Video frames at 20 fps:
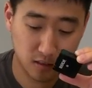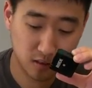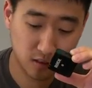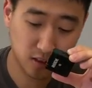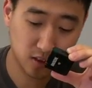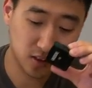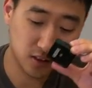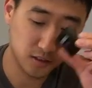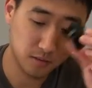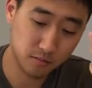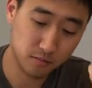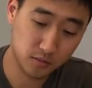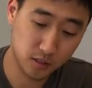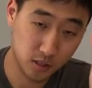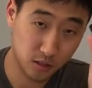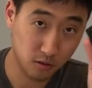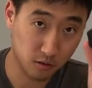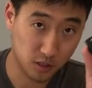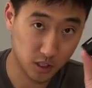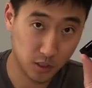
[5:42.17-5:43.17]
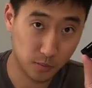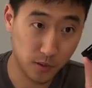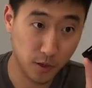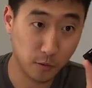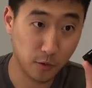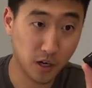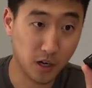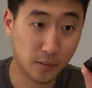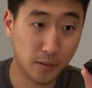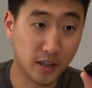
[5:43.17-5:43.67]
Um, so just be
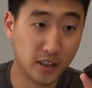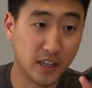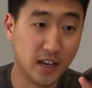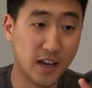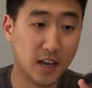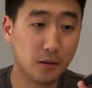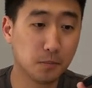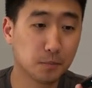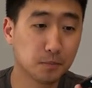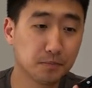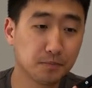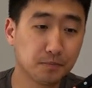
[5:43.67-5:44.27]
aware about that.